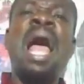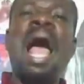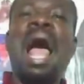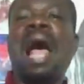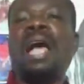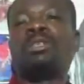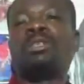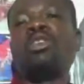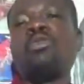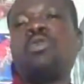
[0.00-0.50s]

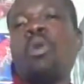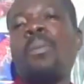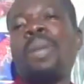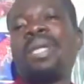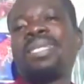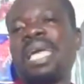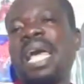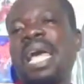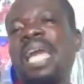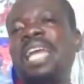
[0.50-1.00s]
aso for be
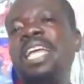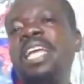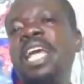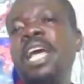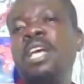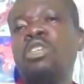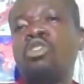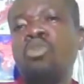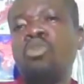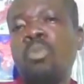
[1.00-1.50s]
10
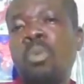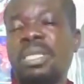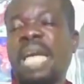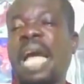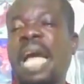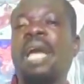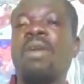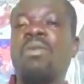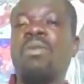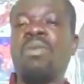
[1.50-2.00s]
years
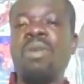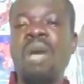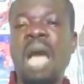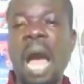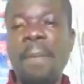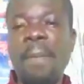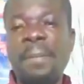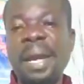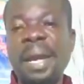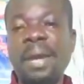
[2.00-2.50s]
butaye no
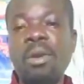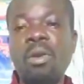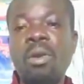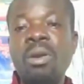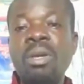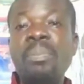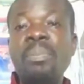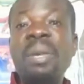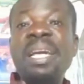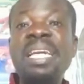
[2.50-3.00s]
abeye no
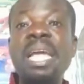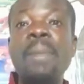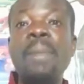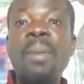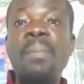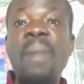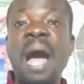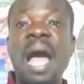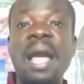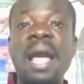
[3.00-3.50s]
media me
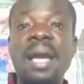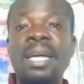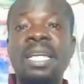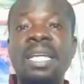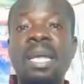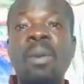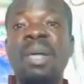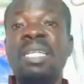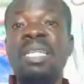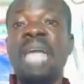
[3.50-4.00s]
ba
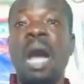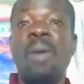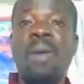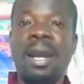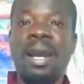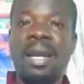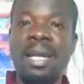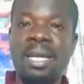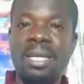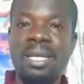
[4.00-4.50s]
na monya
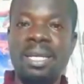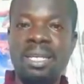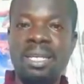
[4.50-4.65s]
aware